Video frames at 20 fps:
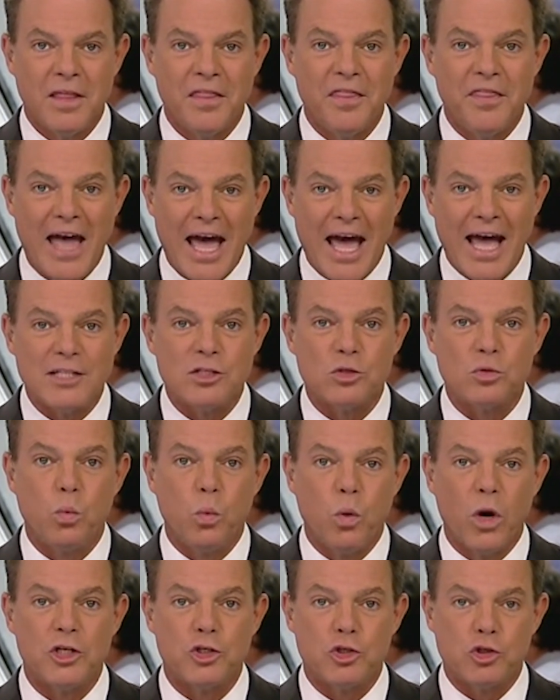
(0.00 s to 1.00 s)
That's
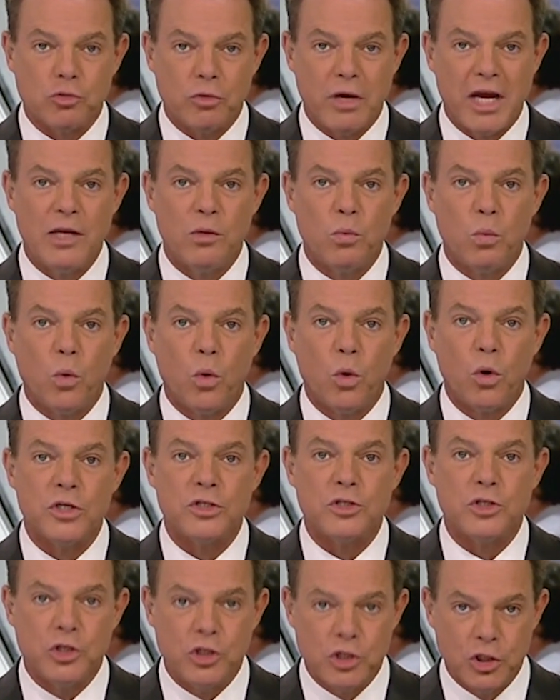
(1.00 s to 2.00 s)
what trade
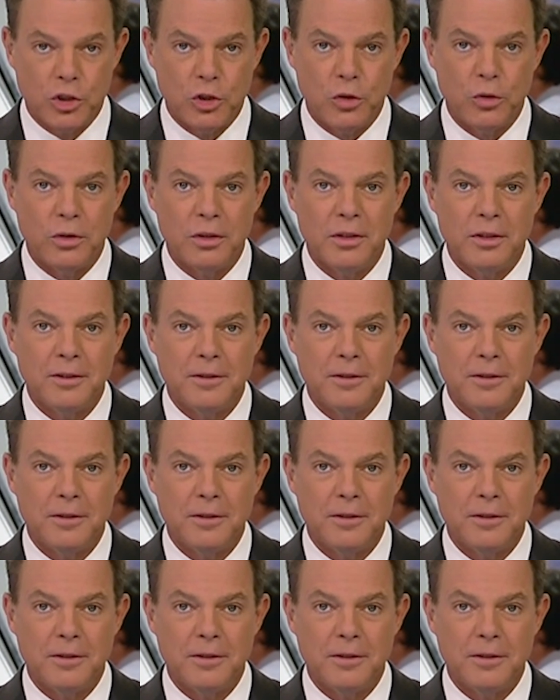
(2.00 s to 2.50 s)
wars do.